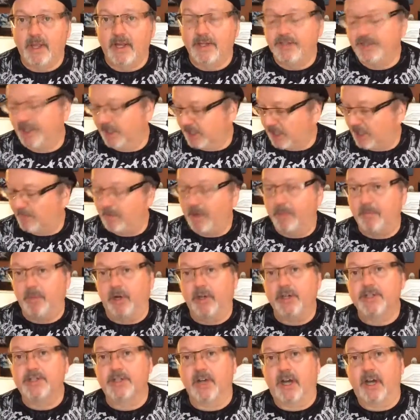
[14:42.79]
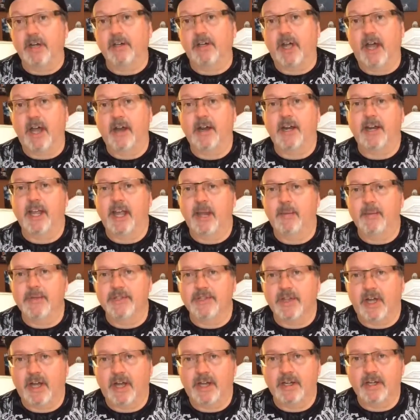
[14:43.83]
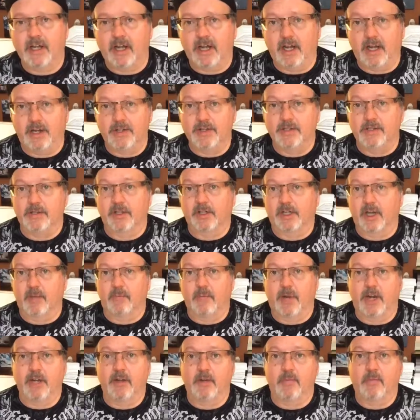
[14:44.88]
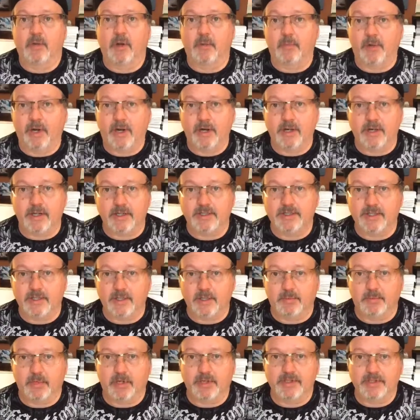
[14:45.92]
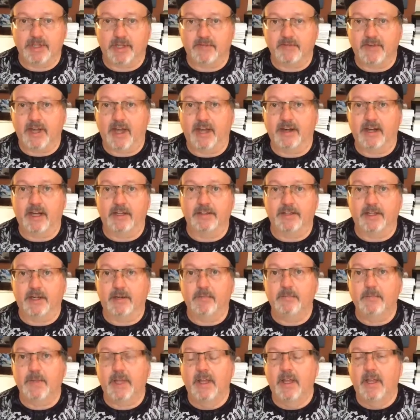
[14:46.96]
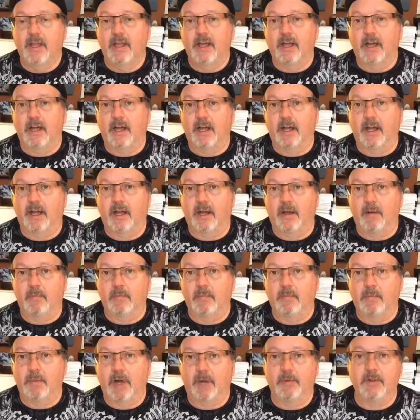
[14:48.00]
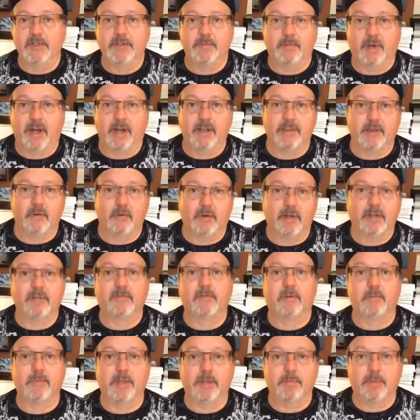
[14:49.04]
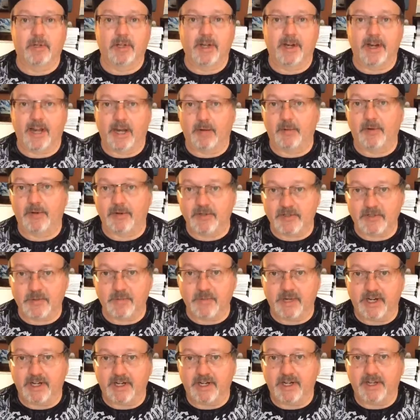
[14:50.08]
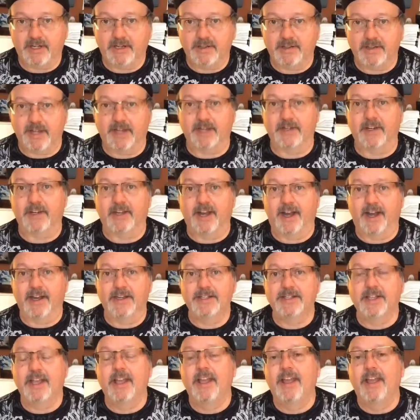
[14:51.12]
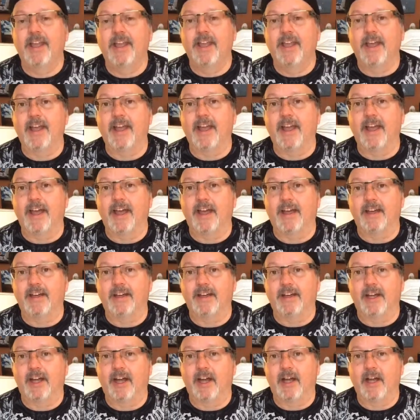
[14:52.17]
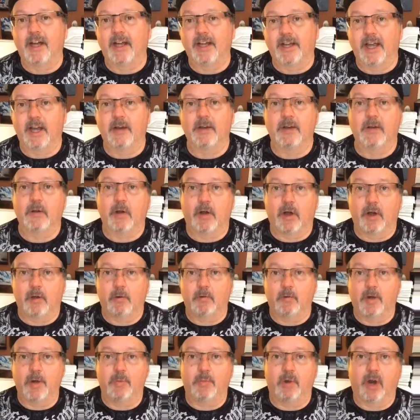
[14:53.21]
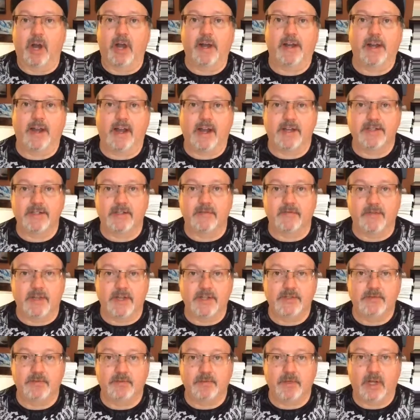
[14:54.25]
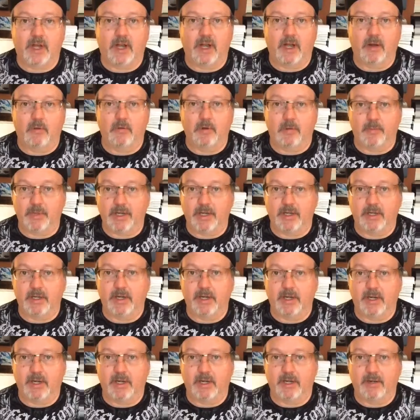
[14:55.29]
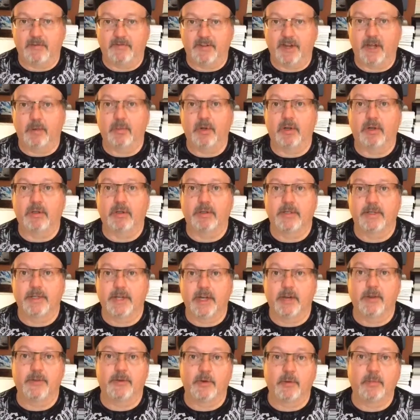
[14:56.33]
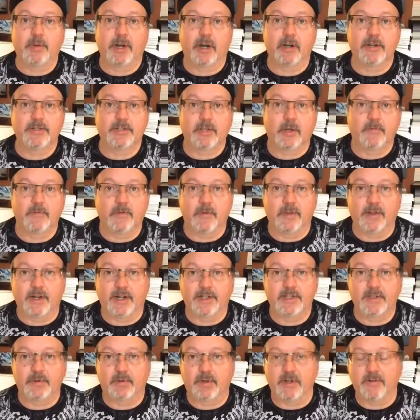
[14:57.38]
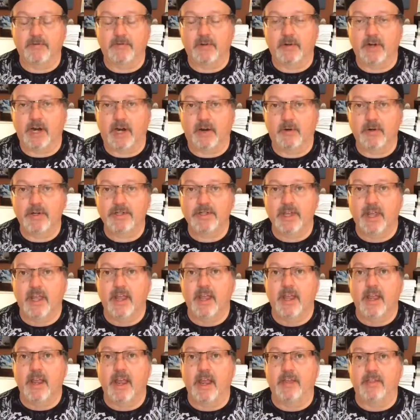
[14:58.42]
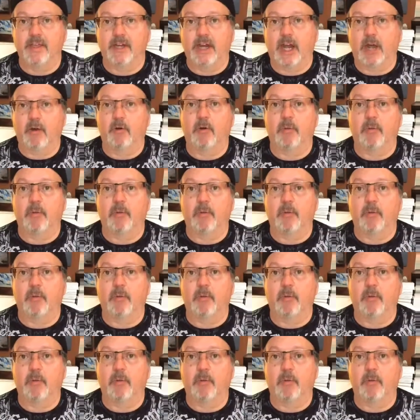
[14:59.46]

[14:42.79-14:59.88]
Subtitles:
check out my books online on Amazon. Just look up Michael Mowbray and you can see the books I've got out there. Published by the wonderful people at Amherst Media. Thank you guys. And again, a rebroadcast of this will be available here through Periscope for the next 24 hours. And then I